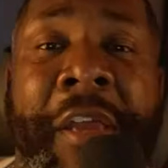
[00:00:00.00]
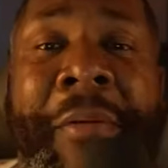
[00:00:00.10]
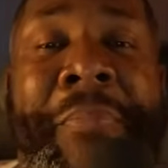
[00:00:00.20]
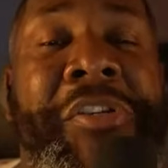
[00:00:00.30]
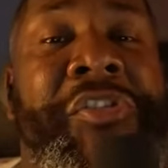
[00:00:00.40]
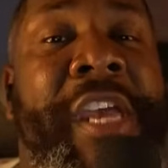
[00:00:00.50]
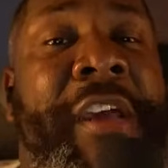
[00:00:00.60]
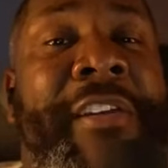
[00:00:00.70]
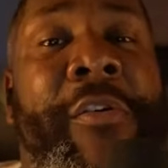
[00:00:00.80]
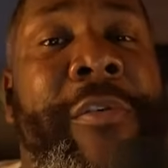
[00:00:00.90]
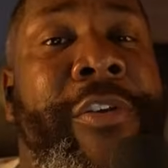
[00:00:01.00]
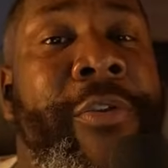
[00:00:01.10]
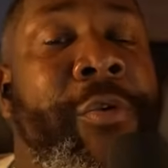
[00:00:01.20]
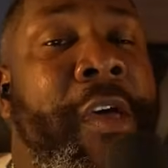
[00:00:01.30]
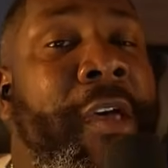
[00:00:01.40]
to project onto
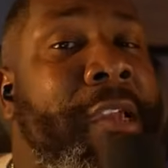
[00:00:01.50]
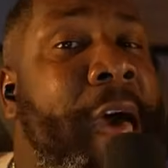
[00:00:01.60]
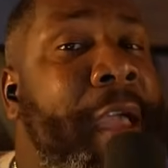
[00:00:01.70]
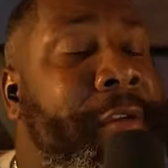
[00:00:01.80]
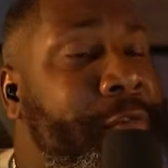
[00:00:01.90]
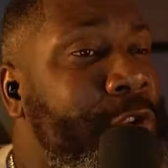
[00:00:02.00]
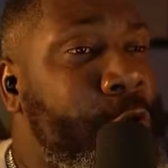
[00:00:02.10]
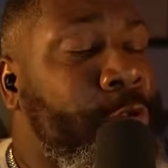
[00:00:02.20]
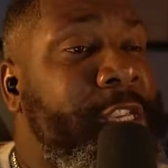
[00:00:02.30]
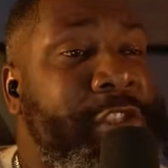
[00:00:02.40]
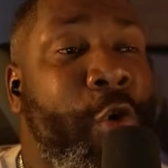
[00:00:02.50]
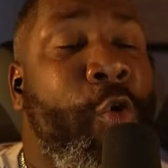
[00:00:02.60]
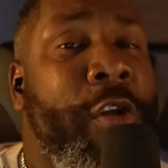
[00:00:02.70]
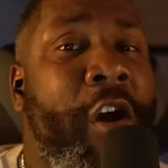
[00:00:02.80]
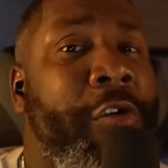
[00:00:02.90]
you like you just
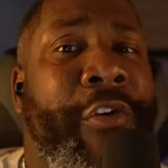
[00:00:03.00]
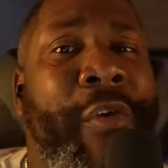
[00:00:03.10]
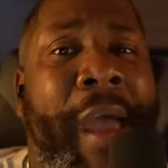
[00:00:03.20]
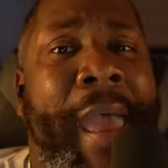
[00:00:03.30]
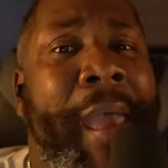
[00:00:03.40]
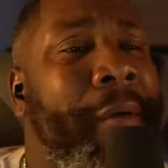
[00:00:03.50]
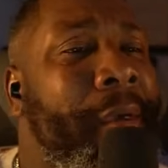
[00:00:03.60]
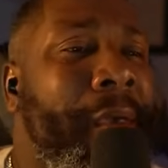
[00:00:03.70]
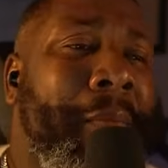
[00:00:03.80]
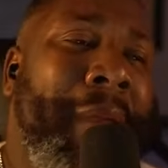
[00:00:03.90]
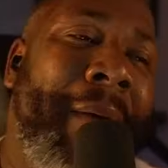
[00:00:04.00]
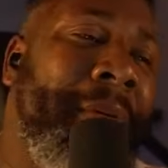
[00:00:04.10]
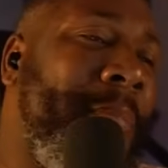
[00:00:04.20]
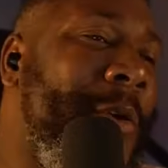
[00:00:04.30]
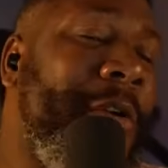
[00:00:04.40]
doing all the crime. Black
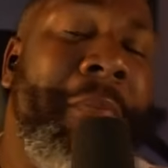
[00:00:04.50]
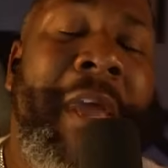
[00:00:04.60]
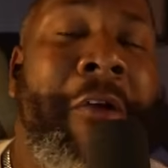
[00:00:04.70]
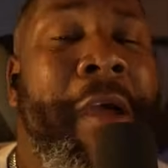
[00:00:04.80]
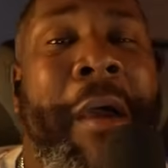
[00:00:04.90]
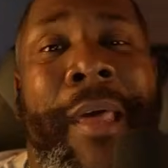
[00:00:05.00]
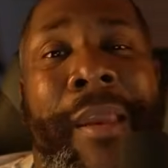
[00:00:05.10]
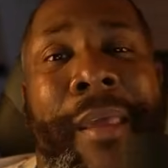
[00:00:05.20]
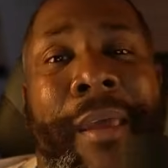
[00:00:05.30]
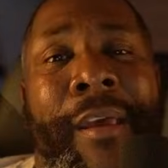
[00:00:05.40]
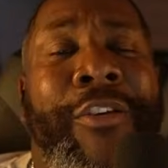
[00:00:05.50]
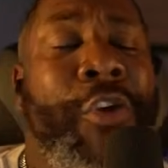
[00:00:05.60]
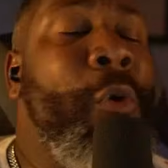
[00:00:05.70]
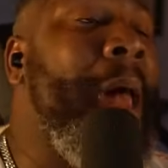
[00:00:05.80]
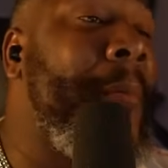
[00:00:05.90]
people don't commit crime like that.
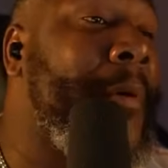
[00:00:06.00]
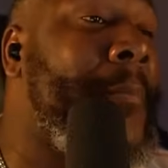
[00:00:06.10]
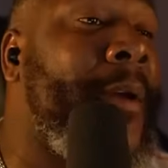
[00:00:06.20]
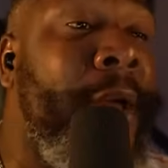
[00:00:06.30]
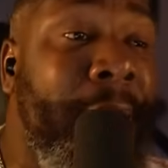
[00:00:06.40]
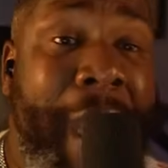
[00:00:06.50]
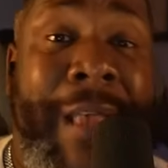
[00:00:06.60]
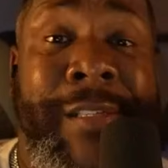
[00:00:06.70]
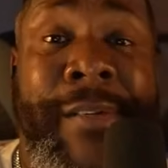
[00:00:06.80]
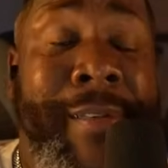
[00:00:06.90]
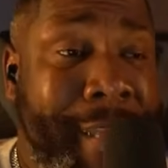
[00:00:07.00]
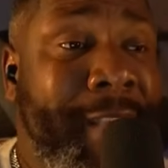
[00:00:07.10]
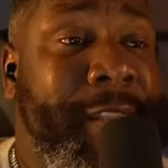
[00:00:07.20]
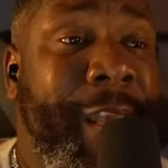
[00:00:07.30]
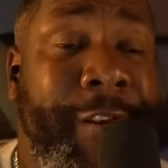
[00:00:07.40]
Do black people commit crime? Yes.
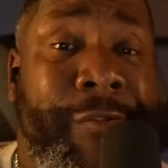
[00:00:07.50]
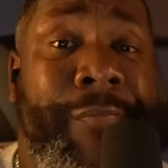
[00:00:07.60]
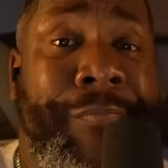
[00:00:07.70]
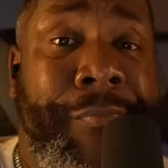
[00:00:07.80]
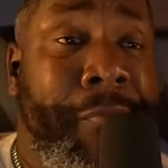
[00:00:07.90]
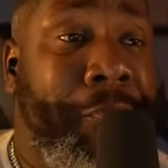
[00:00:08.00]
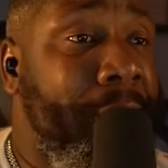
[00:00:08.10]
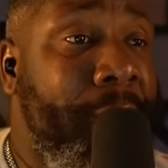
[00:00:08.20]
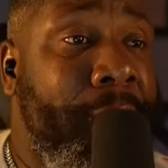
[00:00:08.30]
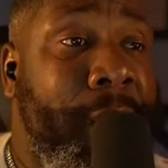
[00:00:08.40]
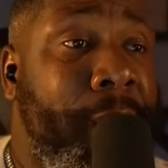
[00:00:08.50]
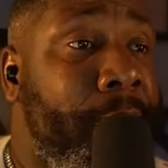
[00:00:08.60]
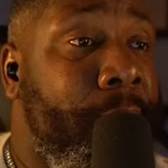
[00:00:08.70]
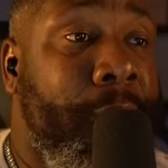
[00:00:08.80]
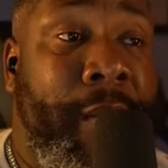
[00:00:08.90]
Yes, they do. But
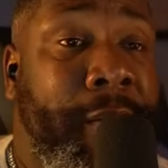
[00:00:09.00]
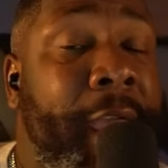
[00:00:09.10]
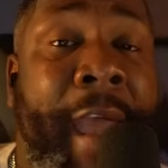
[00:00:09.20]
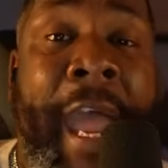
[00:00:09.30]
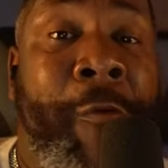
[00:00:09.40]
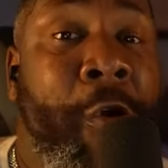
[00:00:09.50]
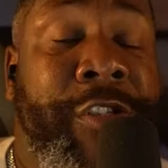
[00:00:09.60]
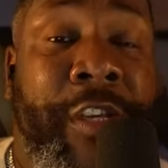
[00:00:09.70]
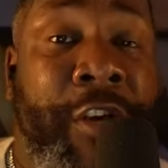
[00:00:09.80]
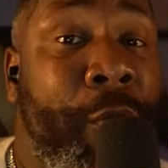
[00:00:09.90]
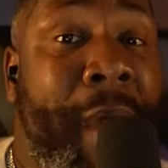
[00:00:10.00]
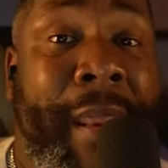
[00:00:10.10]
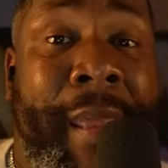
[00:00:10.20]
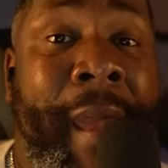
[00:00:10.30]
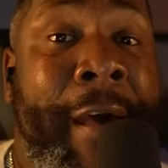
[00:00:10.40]
they ain't worse than
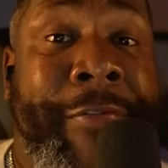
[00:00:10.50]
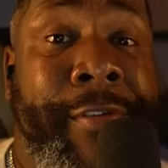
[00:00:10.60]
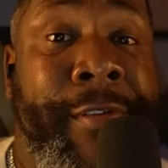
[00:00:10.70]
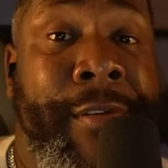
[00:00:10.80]
nobody else.